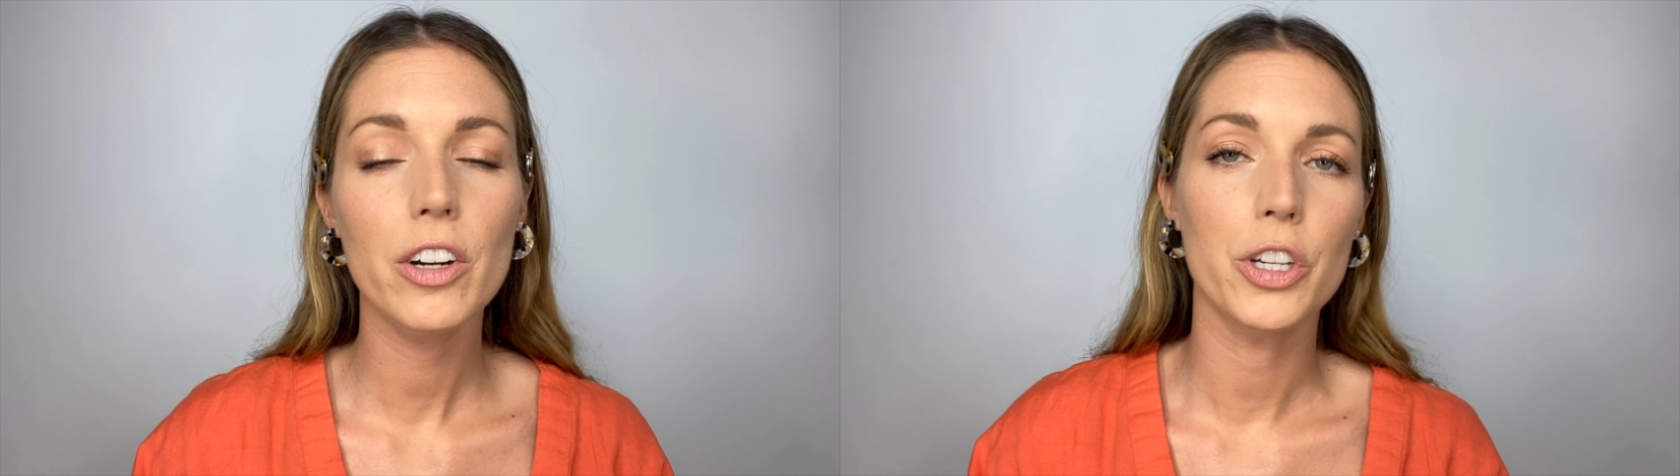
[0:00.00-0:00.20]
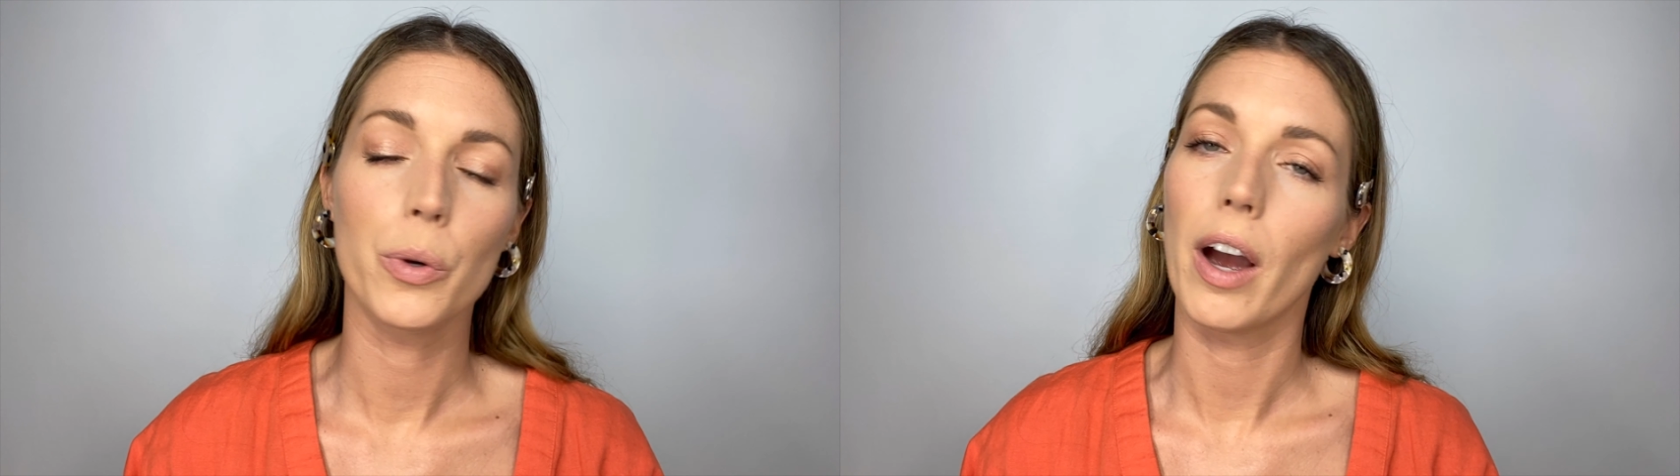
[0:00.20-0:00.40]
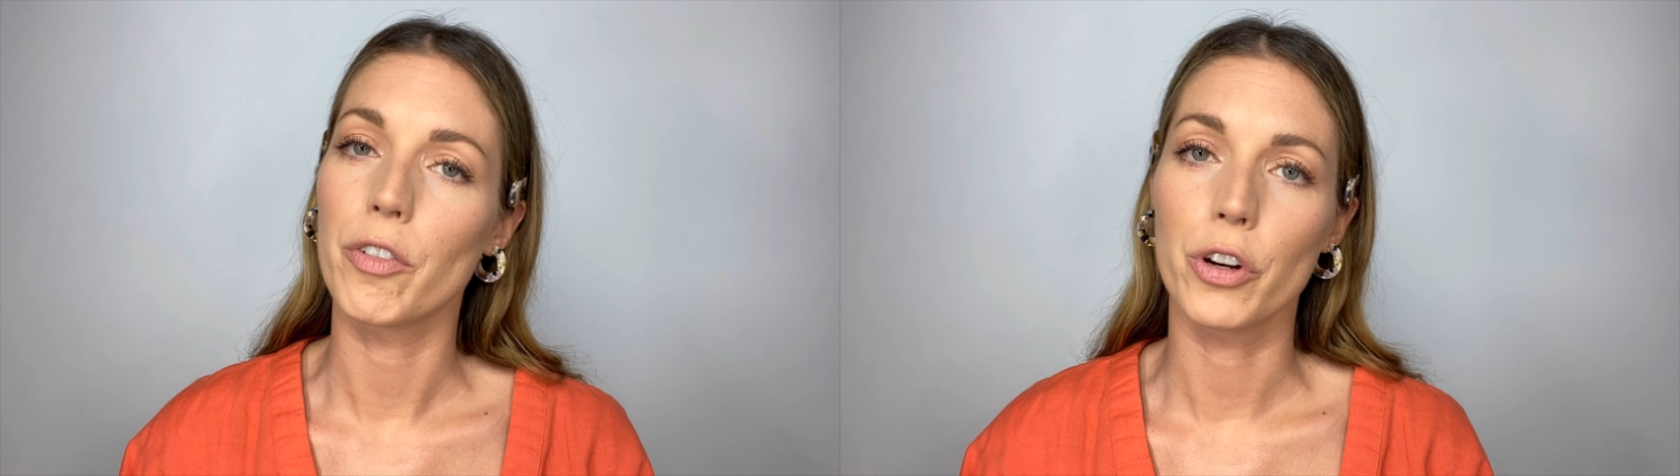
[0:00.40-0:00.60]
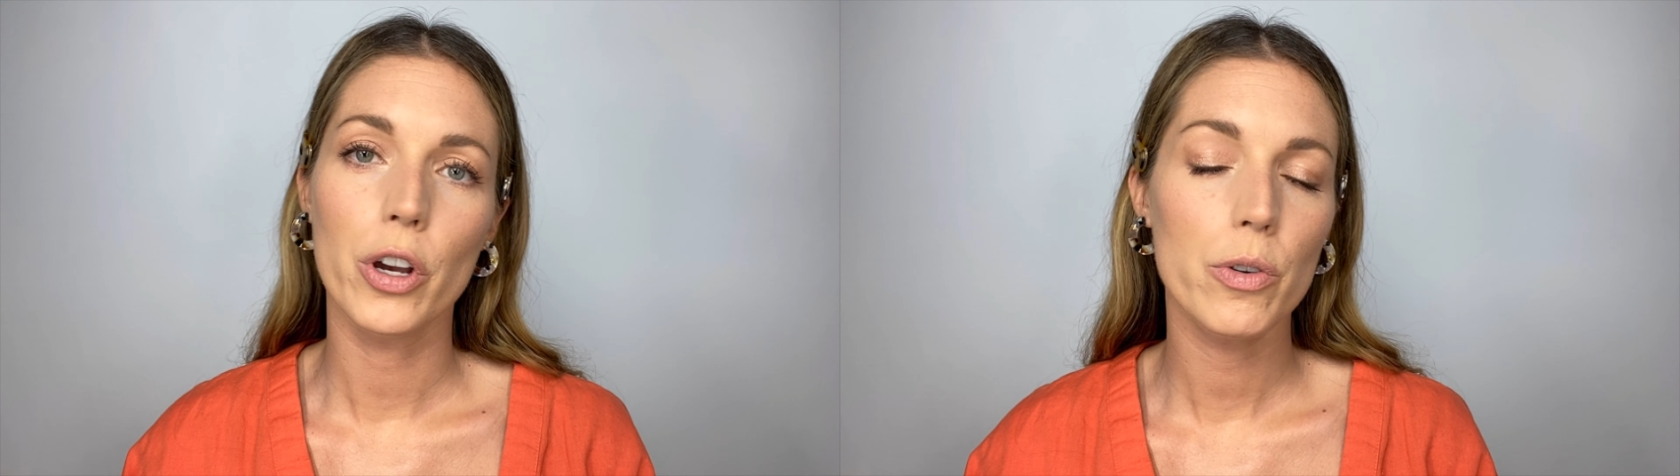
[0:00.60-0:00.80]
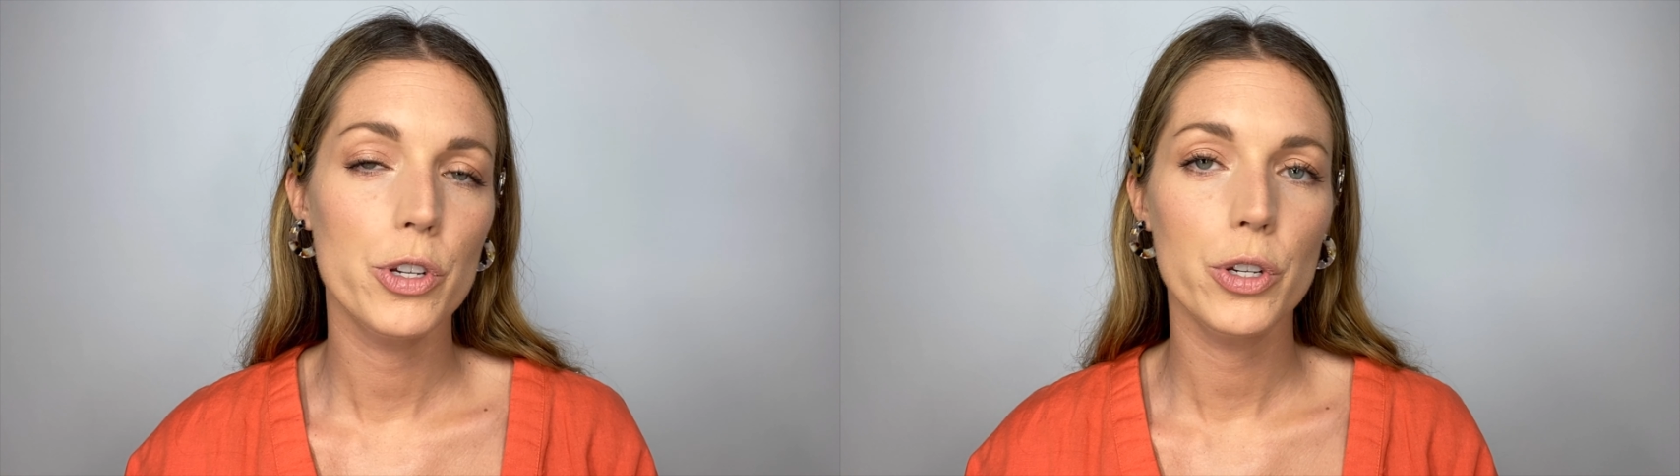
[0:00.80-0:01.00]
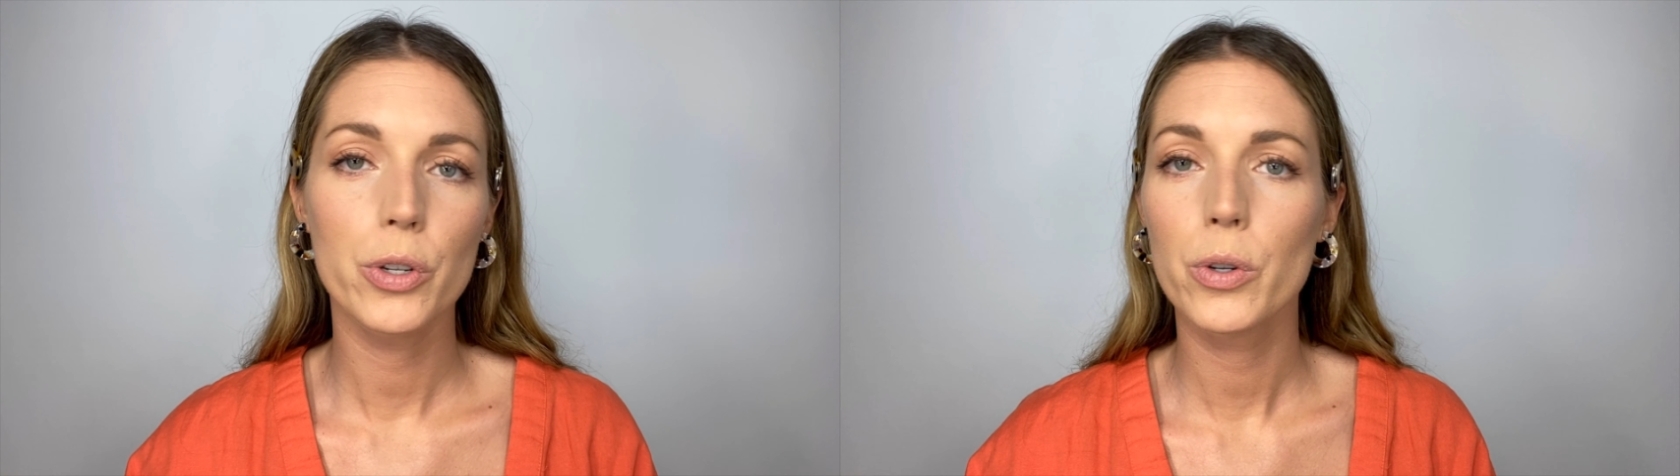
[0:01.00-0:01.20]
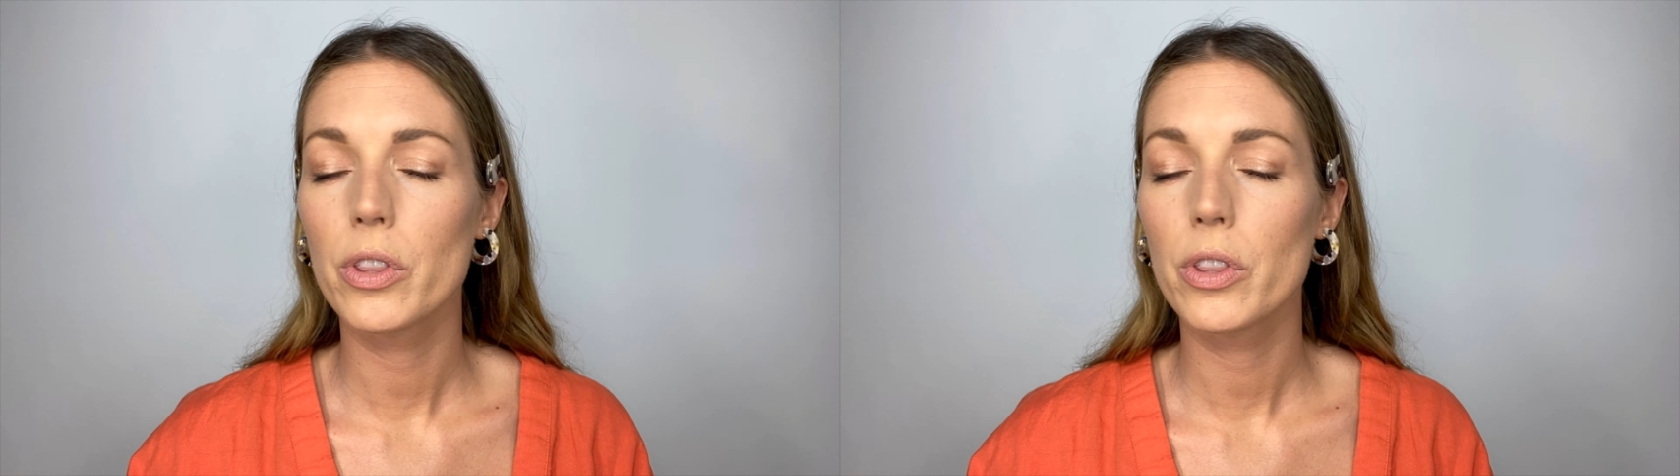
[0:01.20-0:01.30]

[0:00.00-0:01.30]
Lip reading: you have your go-to,